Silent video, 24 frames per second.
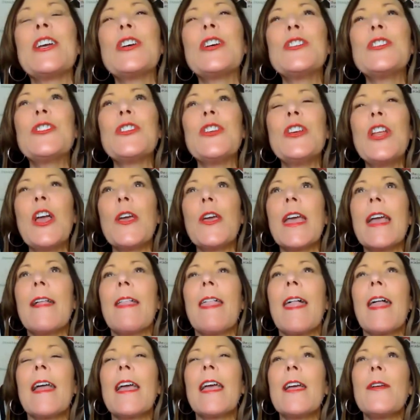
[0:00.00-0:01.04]
Because, you know,
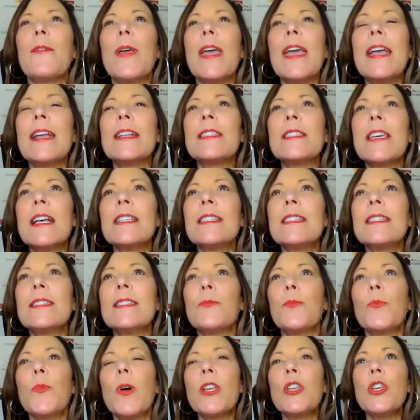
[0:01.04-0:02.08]
it, it does,
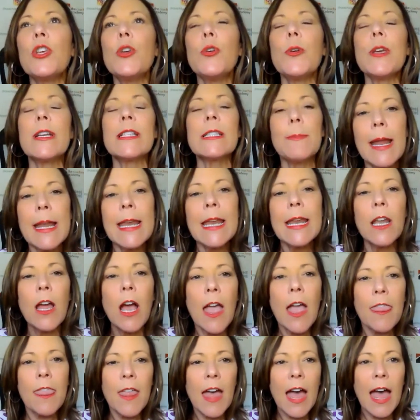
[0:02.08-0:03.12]
when you explain it
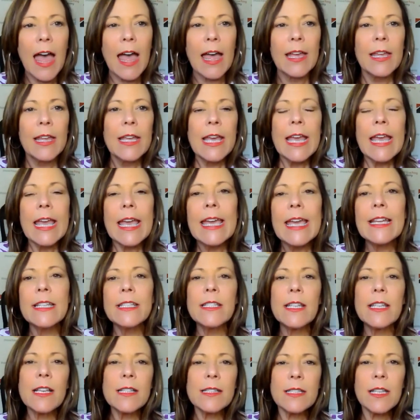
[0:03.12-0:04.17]
like that, it
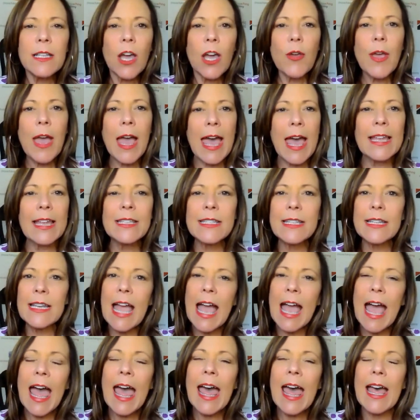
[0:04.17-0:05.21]
does go hand in
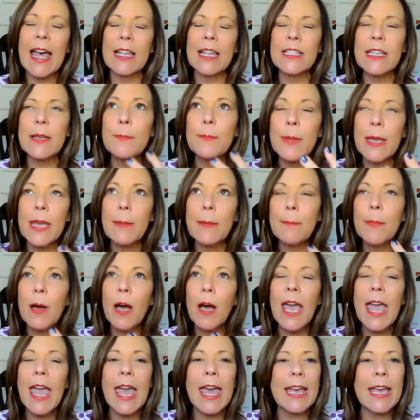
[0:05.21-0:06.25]
hand in, in
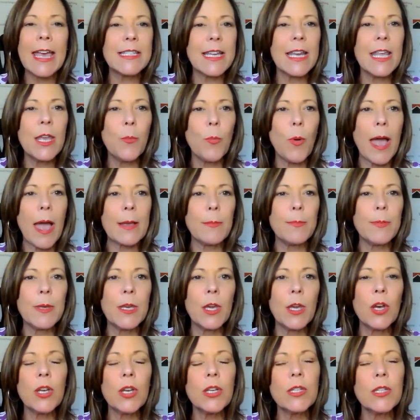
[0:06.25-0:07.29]
my head anyway,
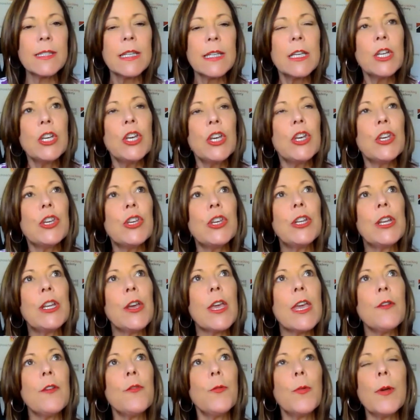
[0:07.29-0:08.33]
because you know
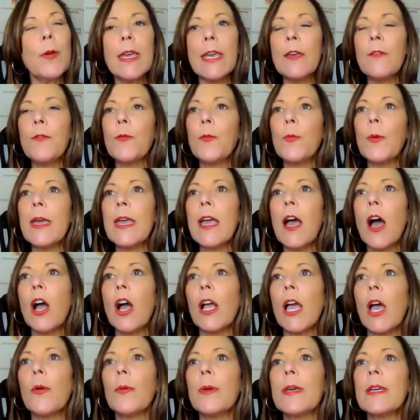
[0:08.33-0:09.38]
if we if we are
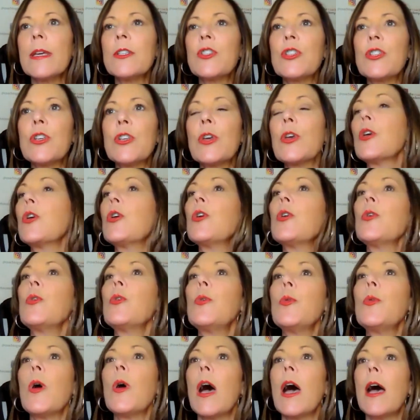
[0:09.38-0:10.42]
going
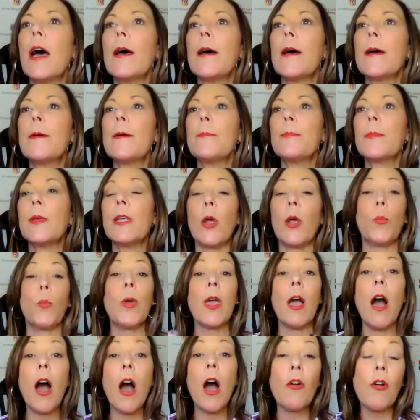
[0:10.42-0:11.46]
to um, you know we
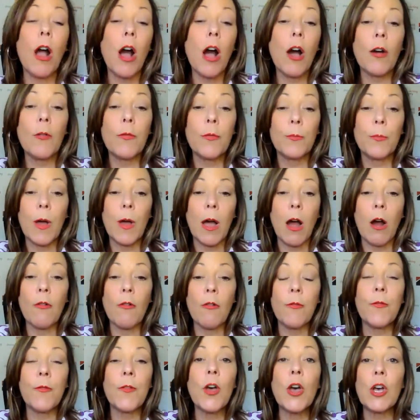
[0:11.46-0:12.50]
are our our
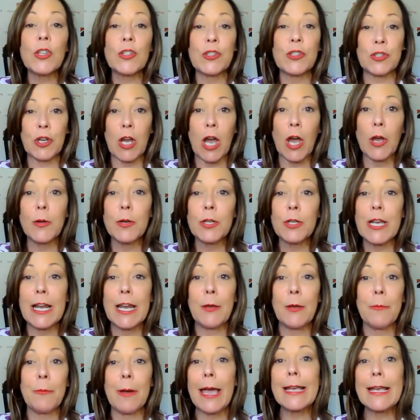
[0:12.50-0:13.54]
first coach
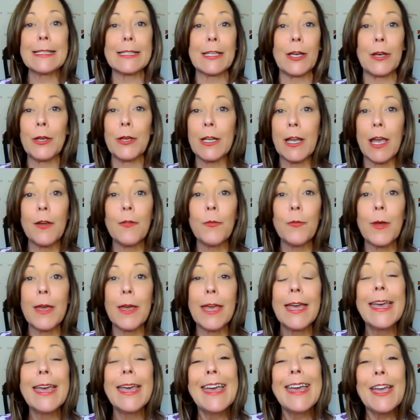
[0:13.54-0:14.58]
anyway so you know if
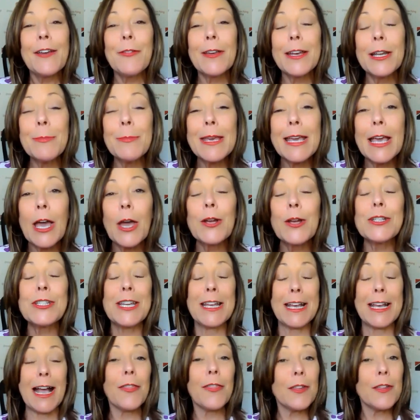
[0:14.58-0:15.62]
we're if we're going to be
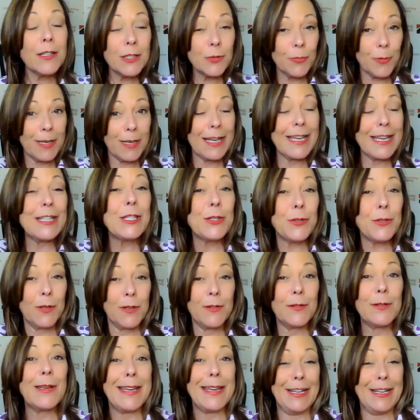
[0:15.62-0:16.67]
coaching others we need
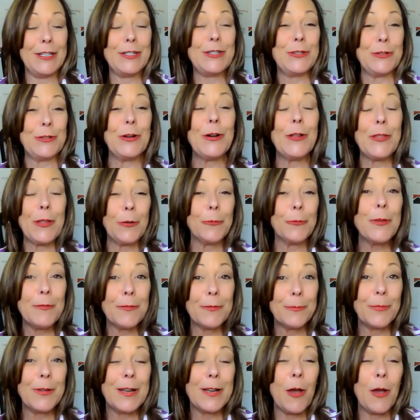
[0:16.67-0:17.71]
to ensure that we've
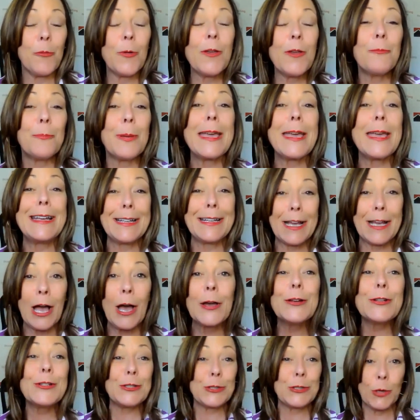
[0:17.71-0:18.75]
you know we've been
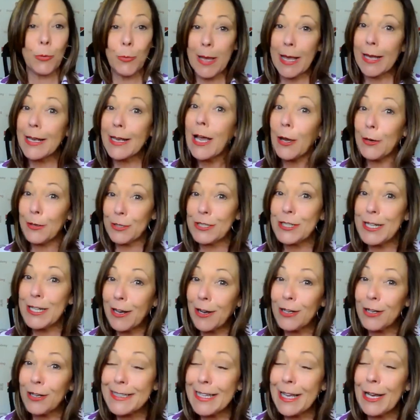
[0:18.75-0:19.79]
coached or we're coaching
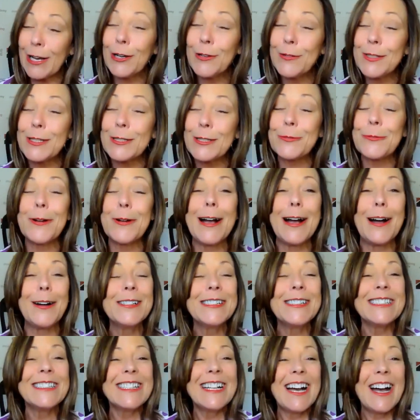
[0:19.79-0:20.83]
ourselves as well
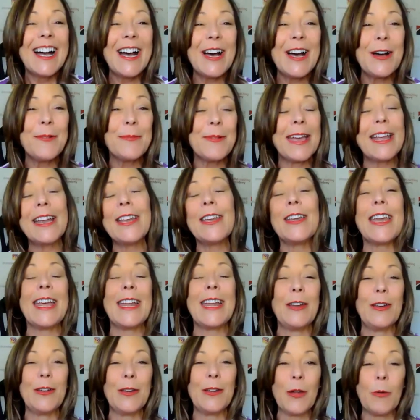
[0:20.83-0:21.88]
um, in
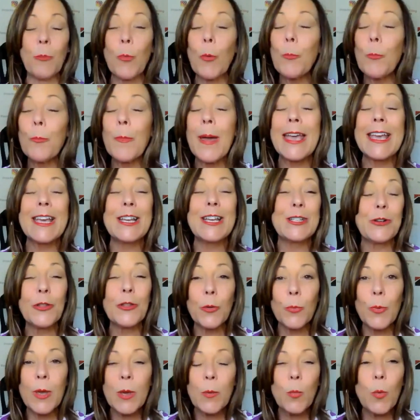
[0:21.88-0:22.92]
in making sure
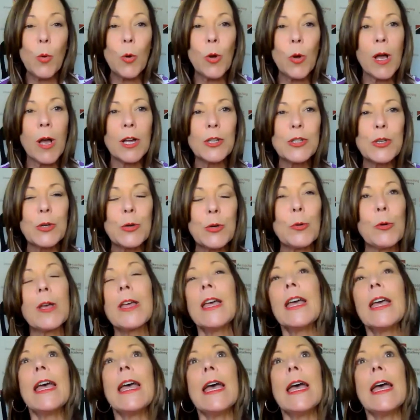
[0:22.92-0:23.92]
that we walk our talk